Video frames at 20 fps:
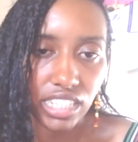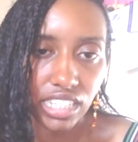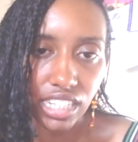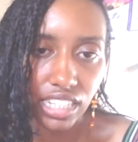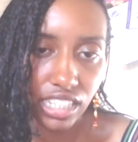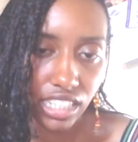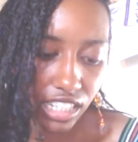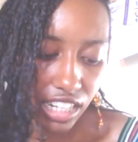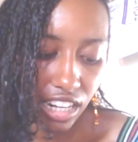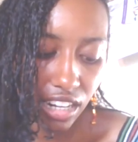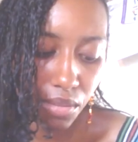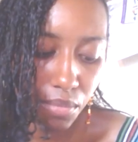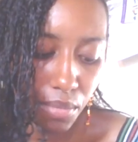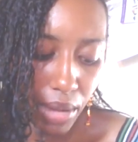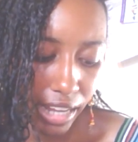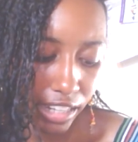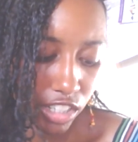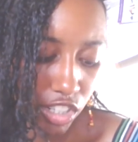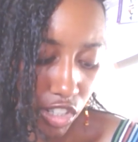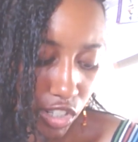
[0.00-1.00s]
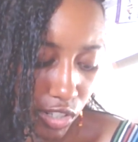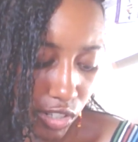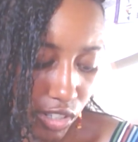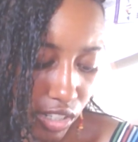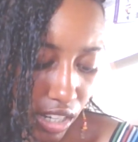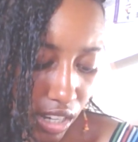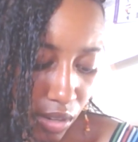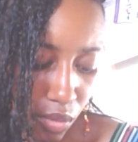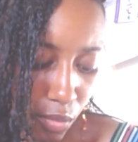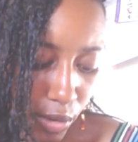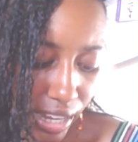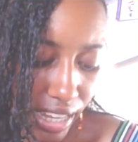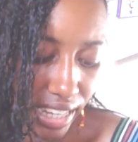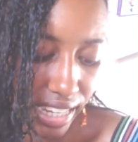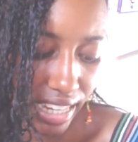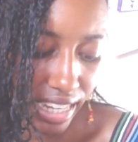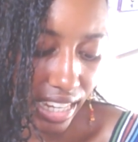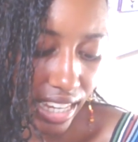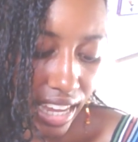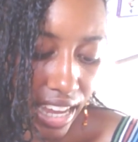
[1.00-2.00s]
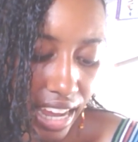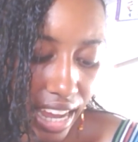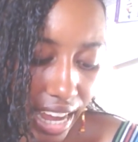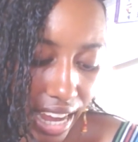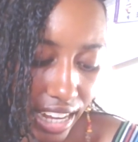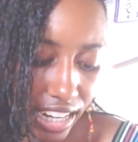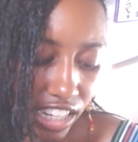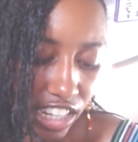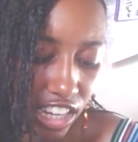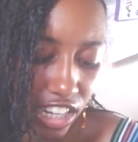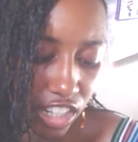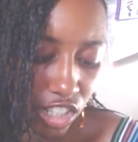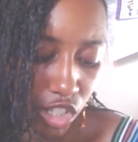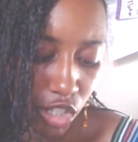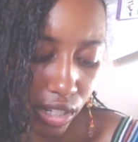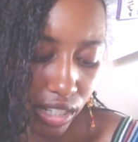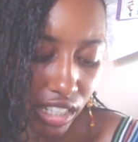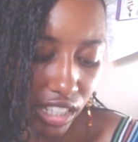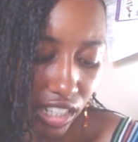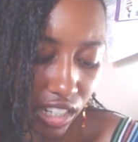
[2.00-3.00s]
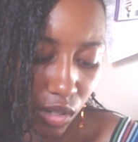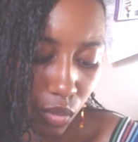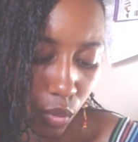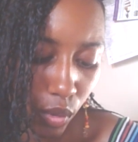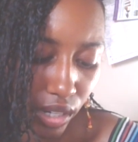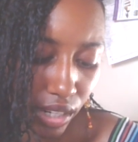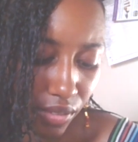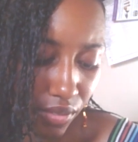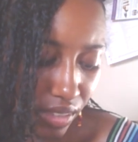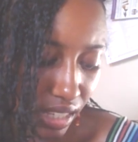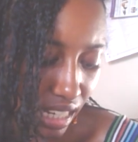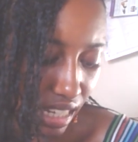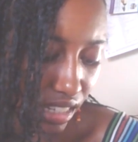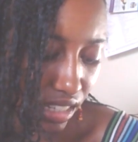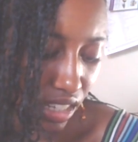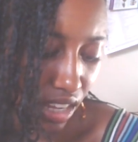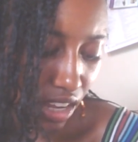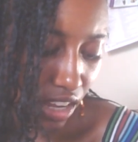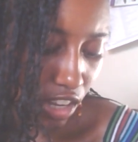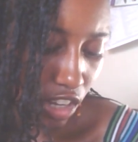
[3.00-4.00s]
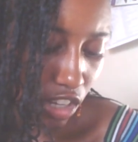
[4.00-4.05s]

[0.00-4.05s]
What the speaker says: 16 masters in Reiki, and he entrusted one of these,